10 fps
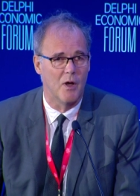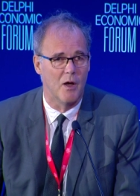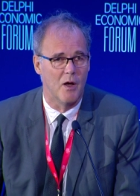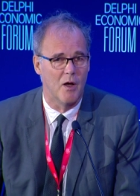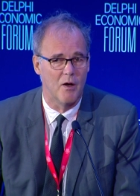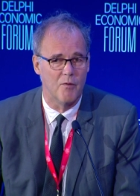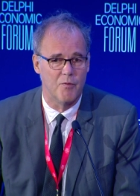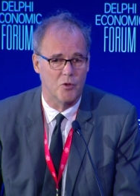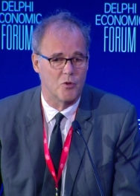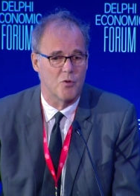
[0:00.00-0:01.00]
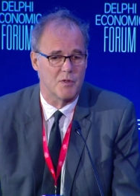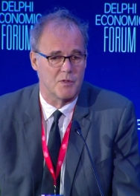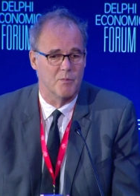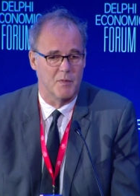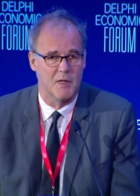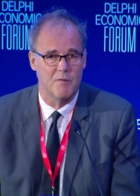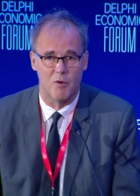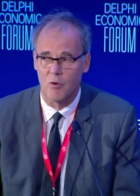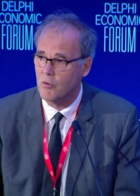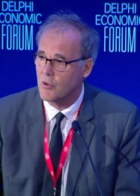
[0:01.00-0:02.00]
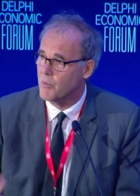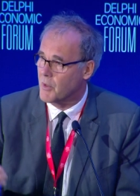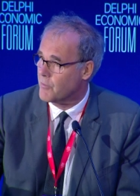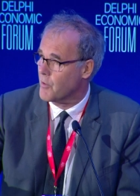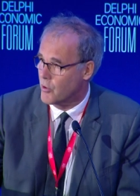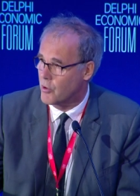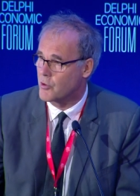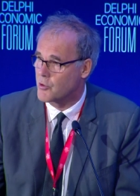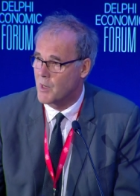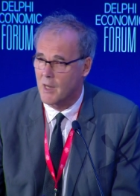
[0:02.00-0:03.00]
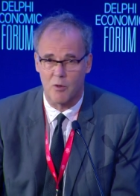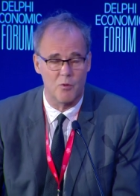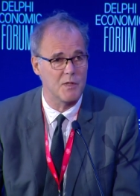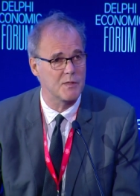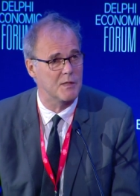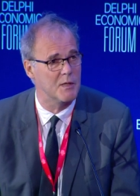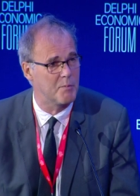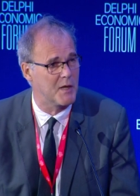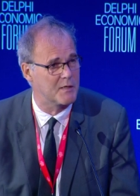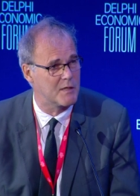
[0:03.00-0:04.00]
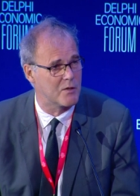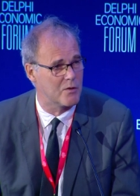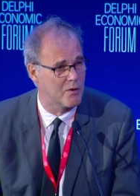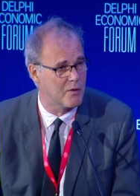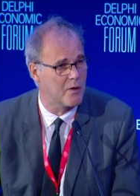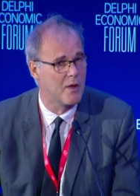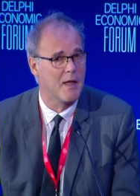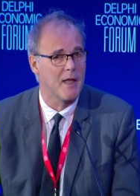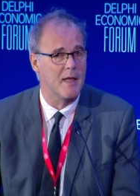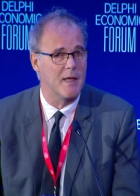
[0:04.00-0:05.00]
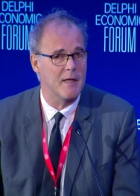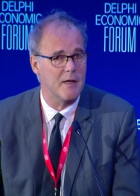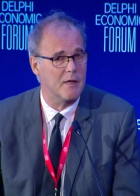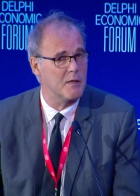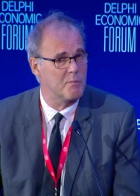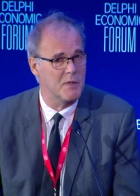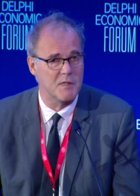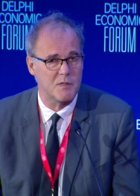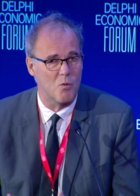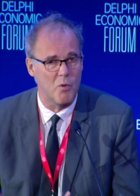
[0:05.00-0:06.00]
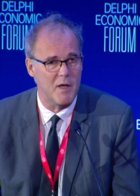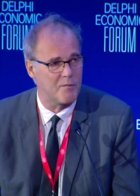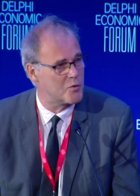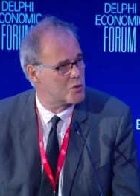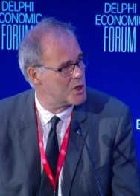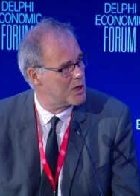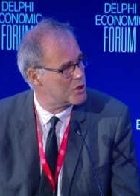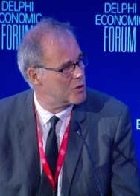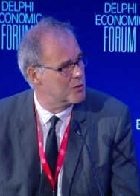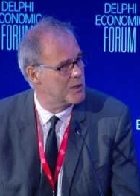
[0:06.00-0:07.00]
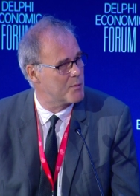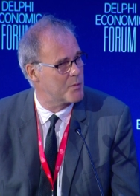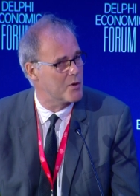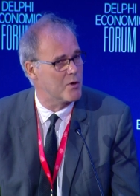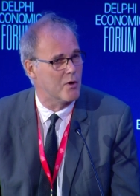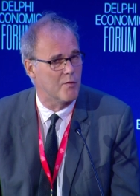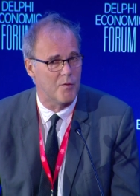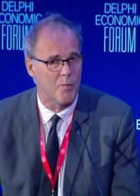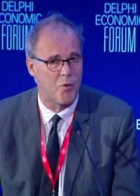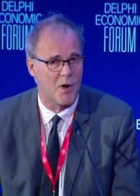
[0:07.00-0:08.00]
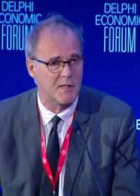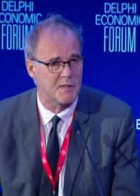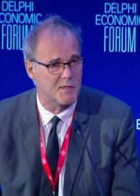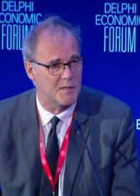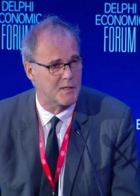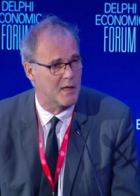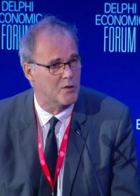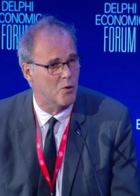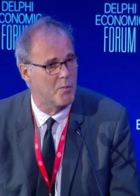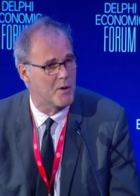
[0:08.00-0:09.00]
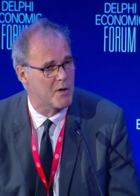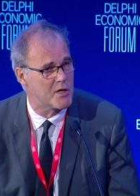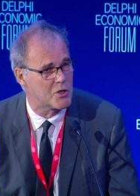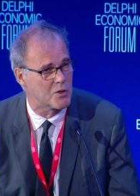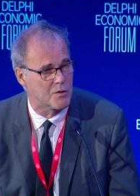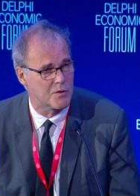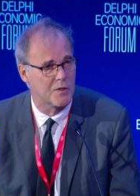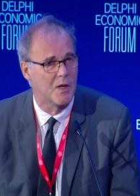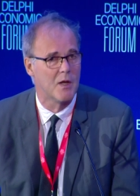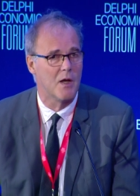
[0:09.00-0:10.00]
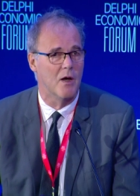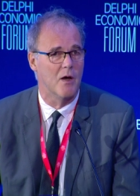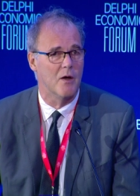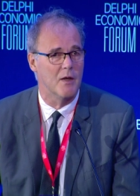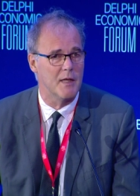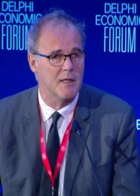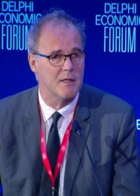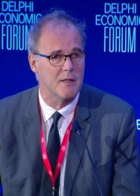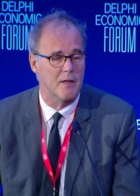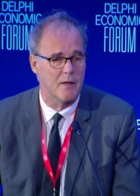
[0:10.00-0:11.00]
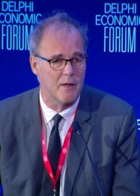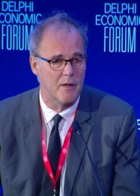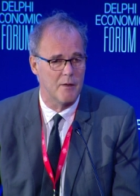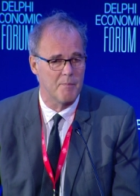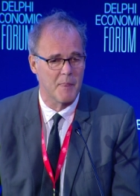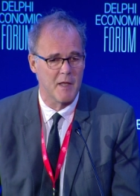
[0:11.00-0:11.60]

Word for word: uh, for tourism in the long term and for a country like Greece in particular. Here, it means we have to change a number of uh, practices and operations uh, in, uh,